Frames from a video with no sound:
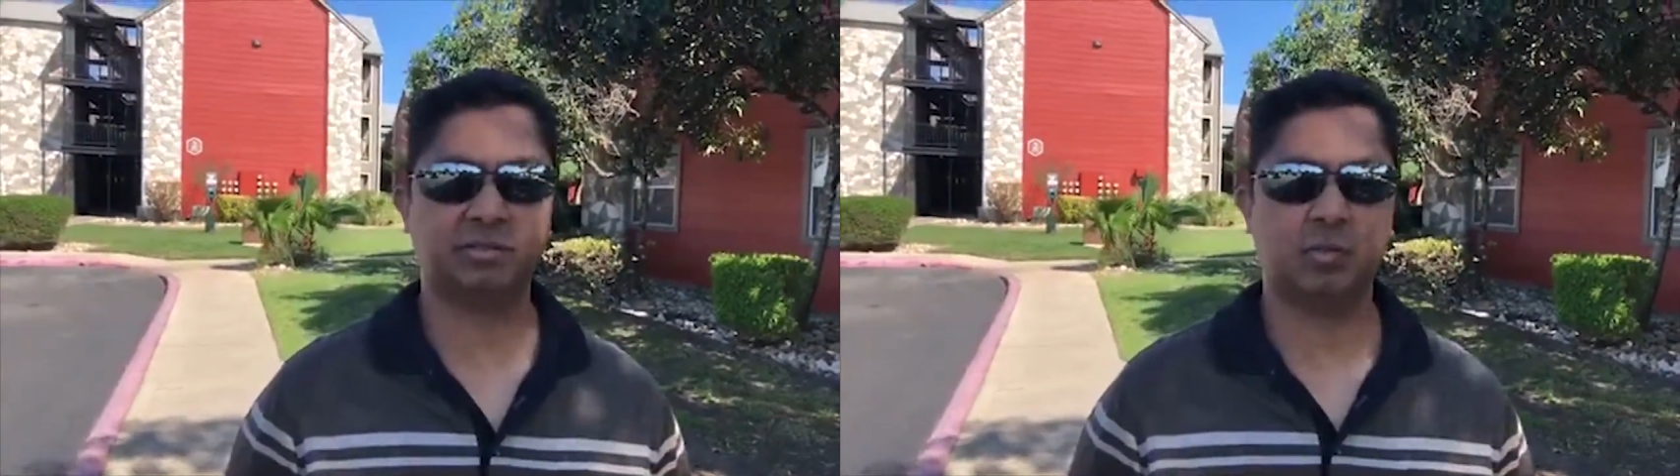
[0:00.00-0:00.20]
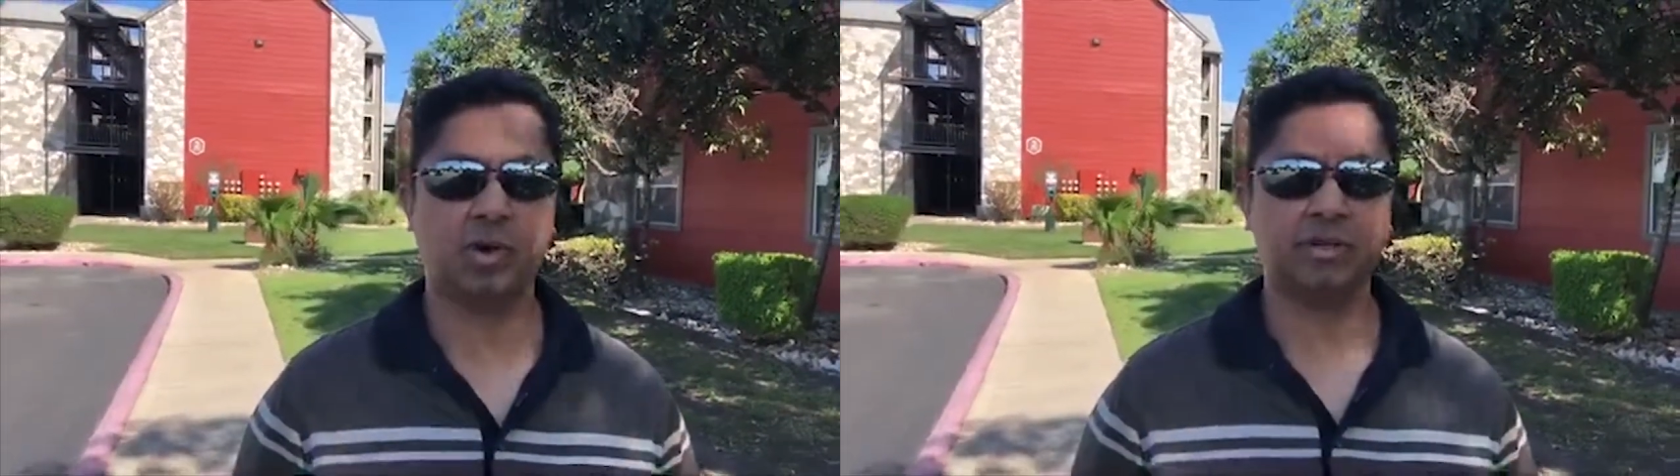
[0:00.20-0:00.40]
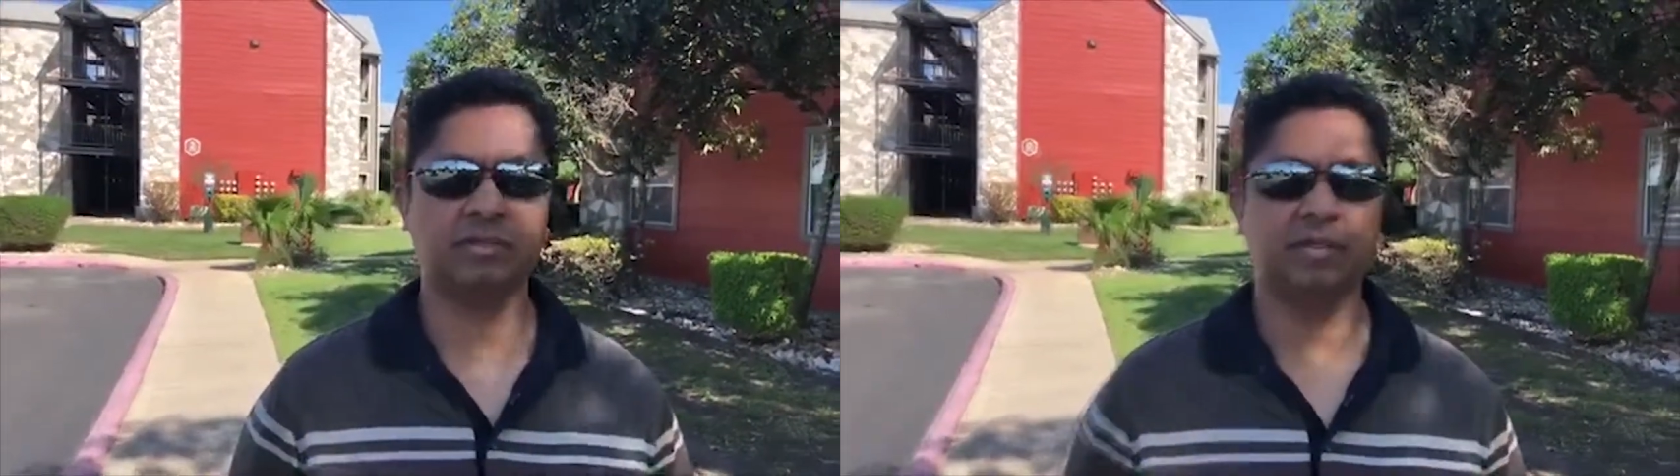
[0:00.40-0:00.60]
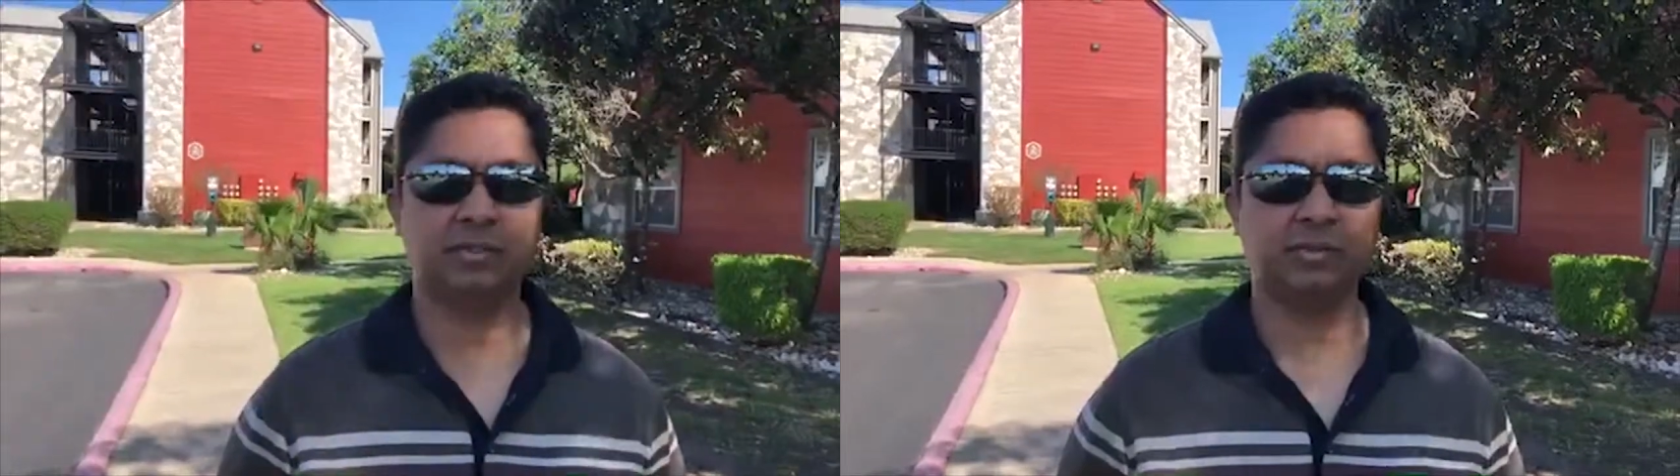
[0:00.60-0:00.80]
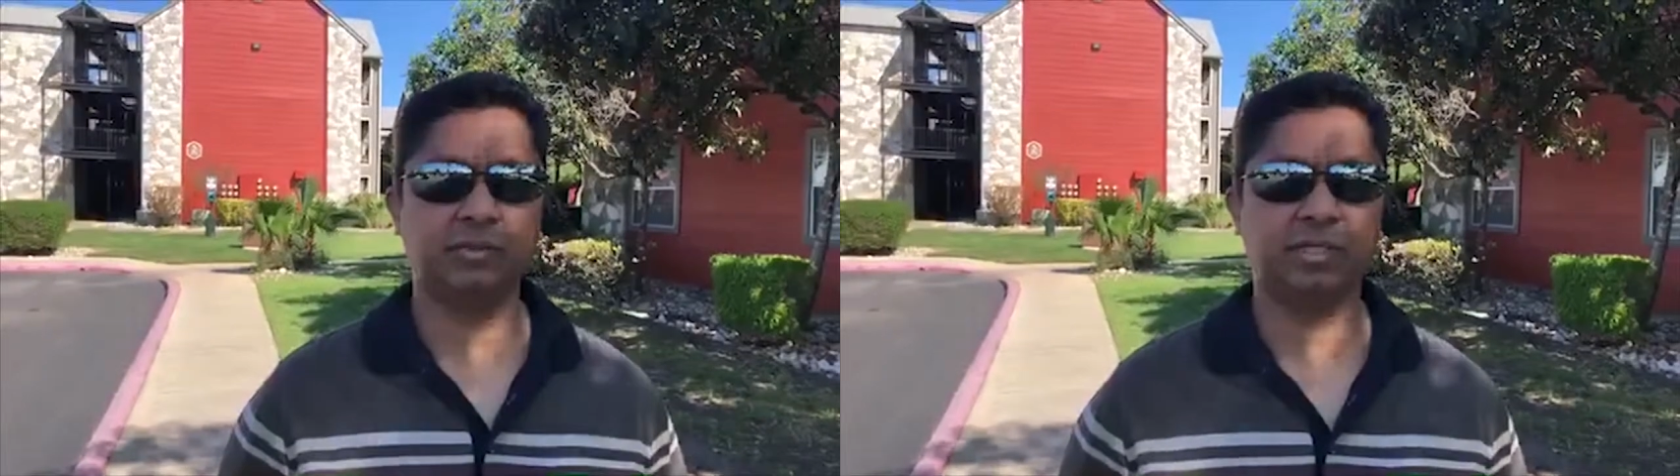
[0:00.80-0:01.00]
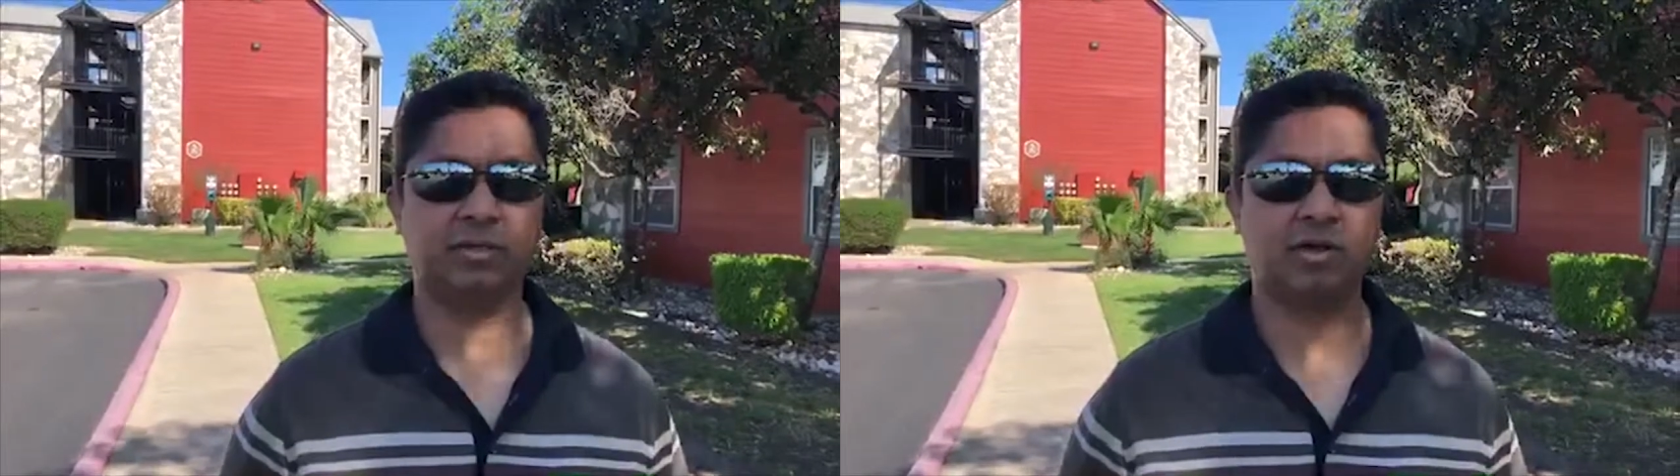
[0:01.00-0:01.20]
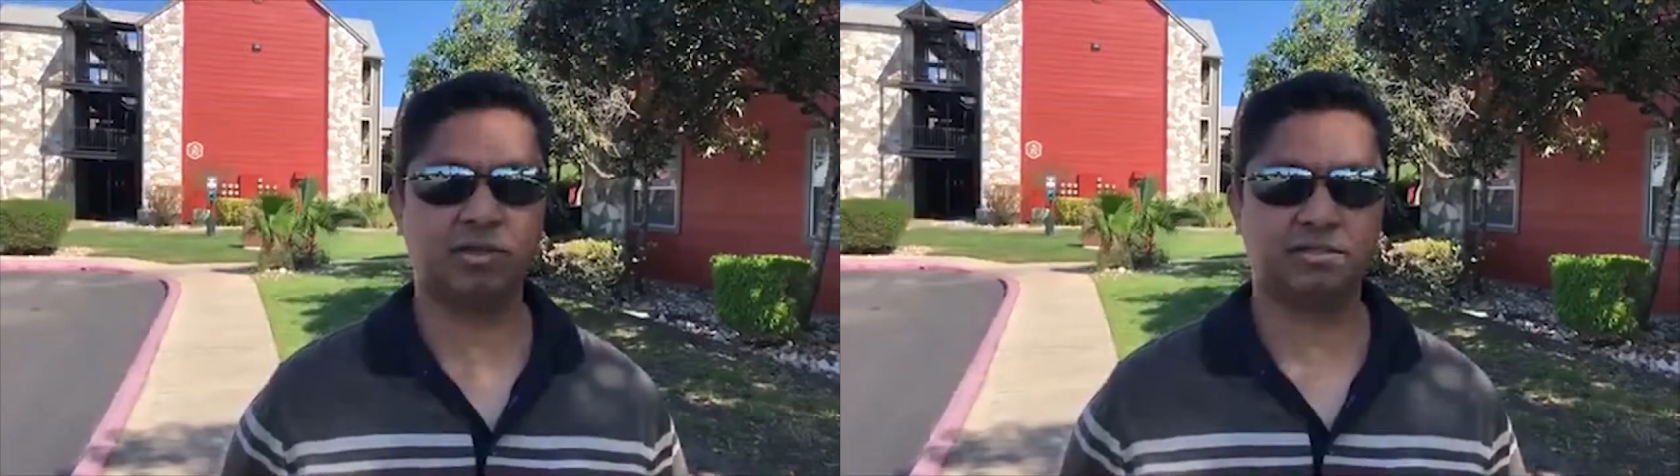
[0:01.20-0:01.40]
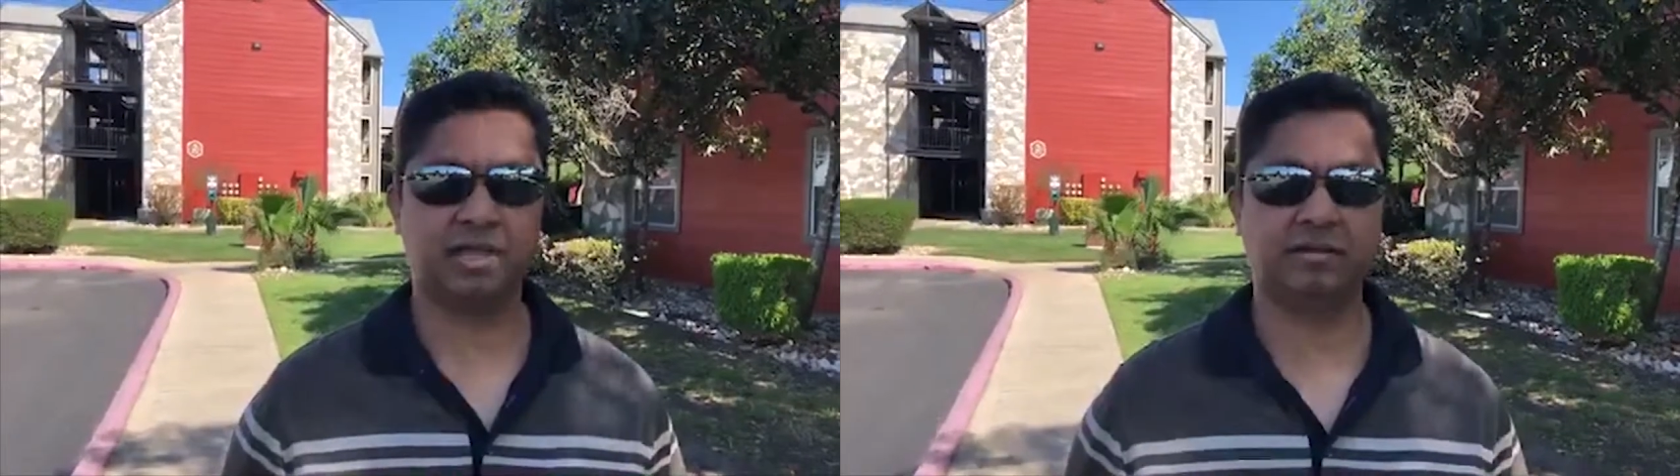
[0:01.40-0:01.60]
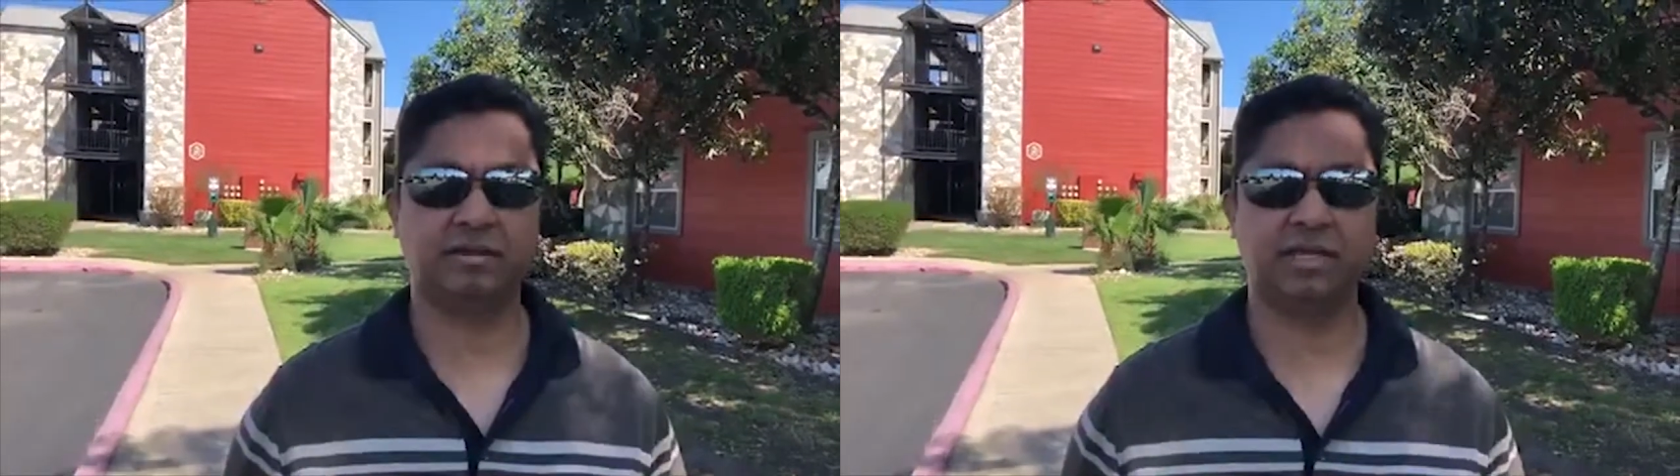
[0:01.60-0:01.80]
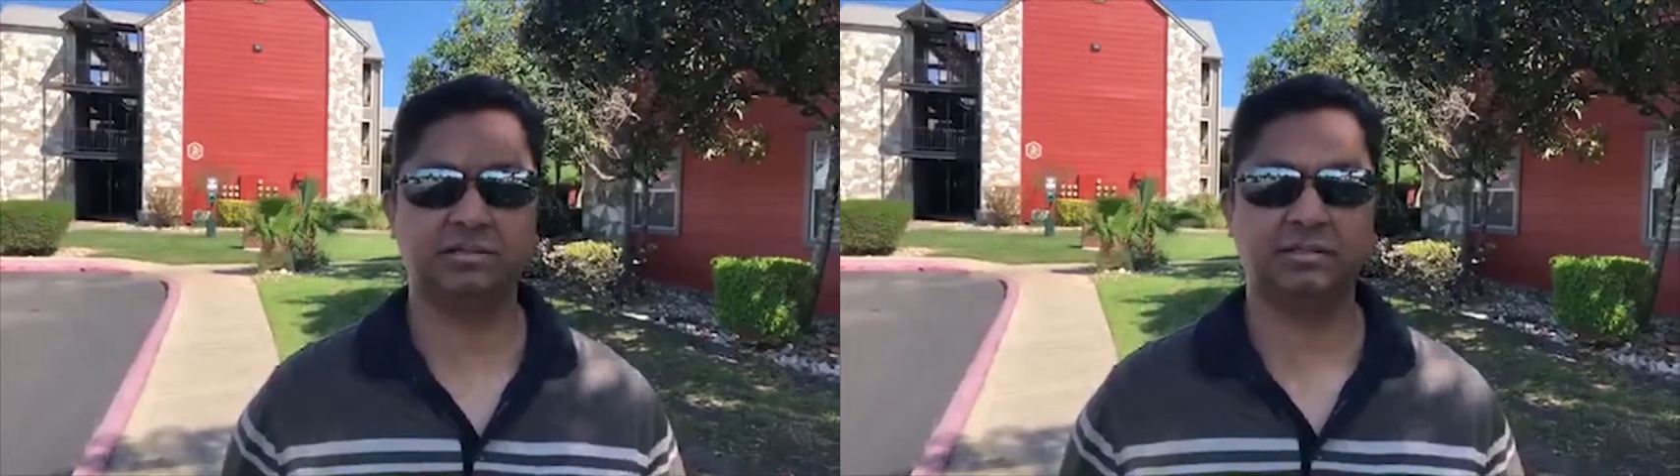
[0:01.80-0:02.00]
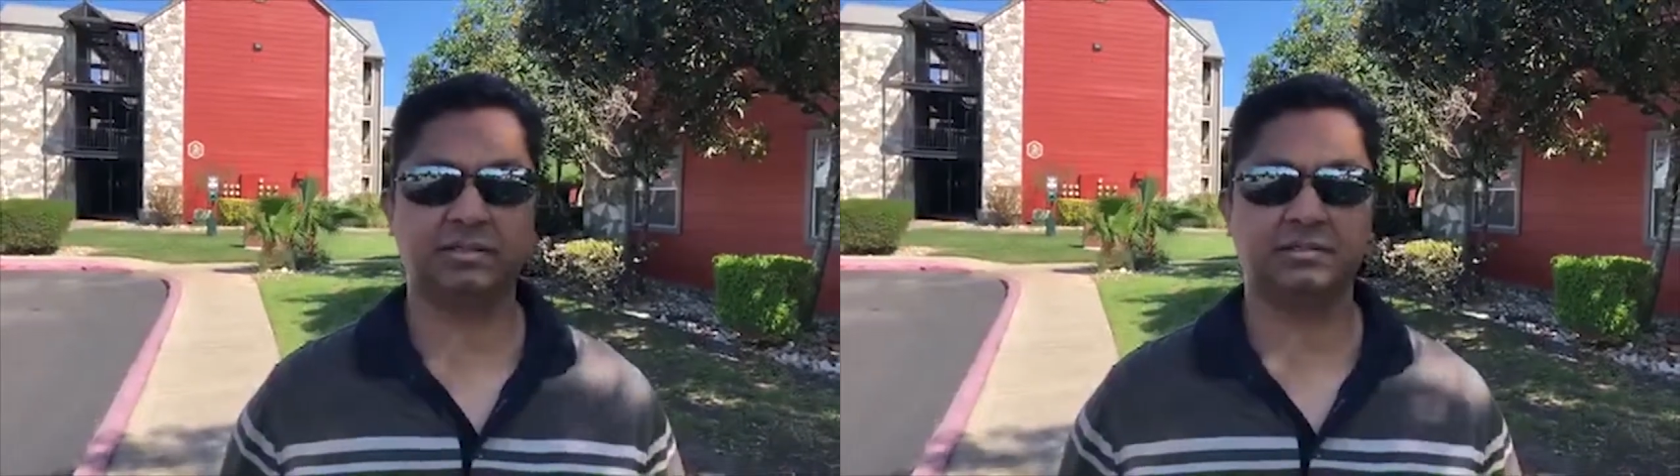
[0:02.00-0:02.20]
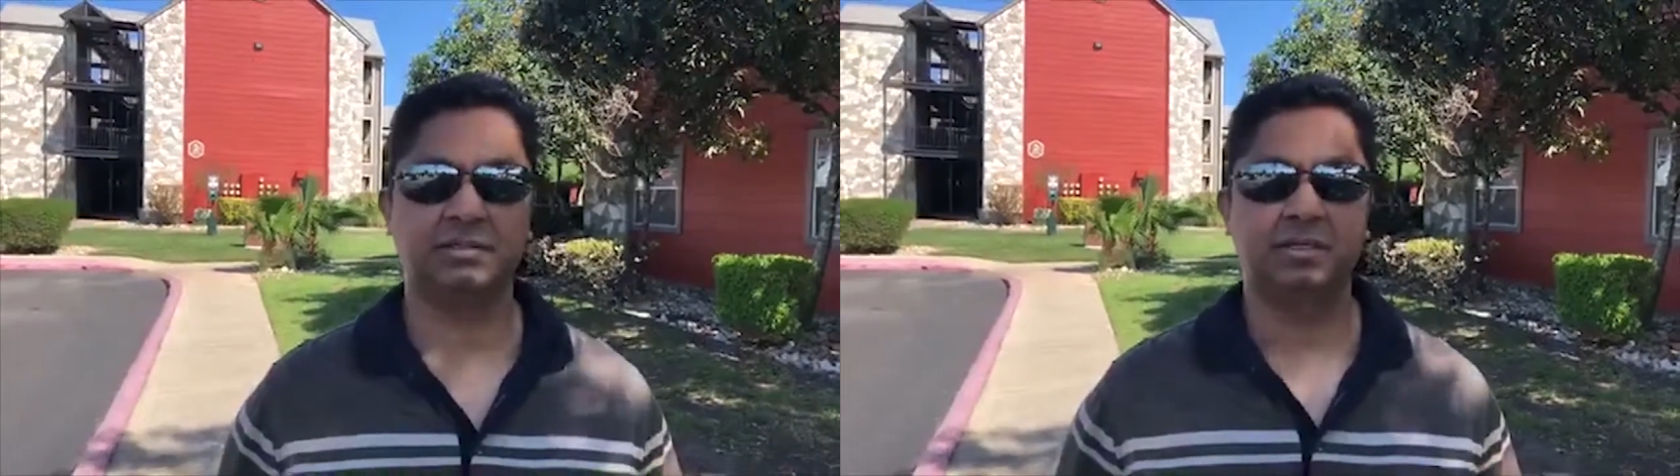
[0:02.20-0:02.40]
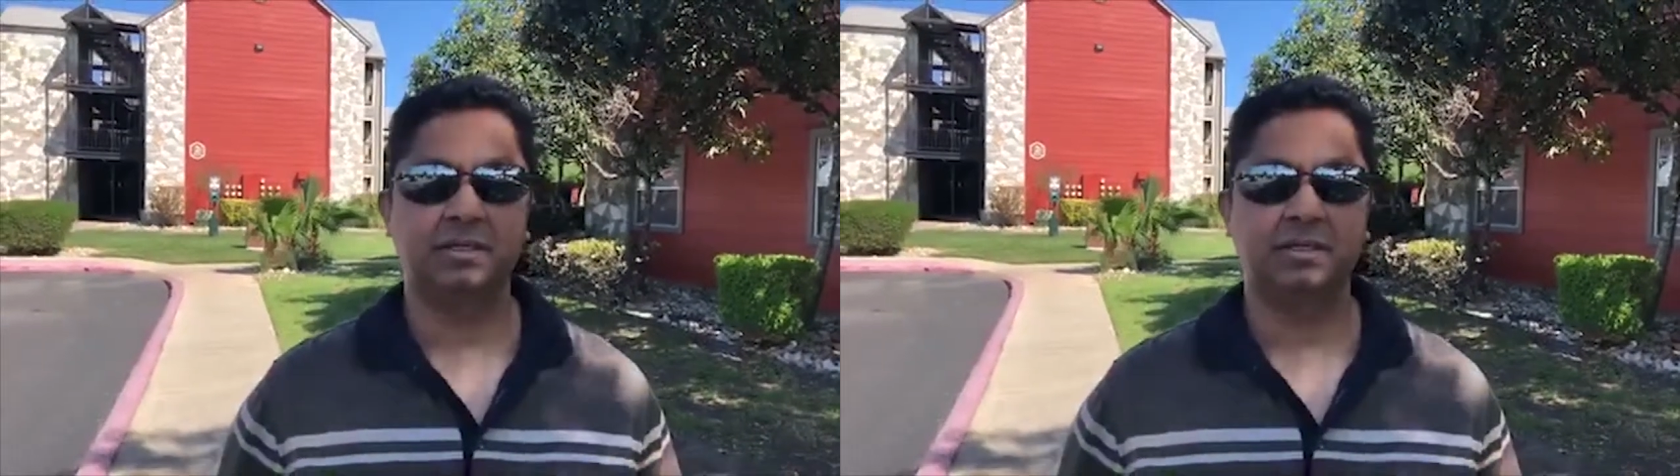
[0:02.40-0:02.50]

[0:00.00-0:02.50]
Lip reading: So what they do in cost segregation is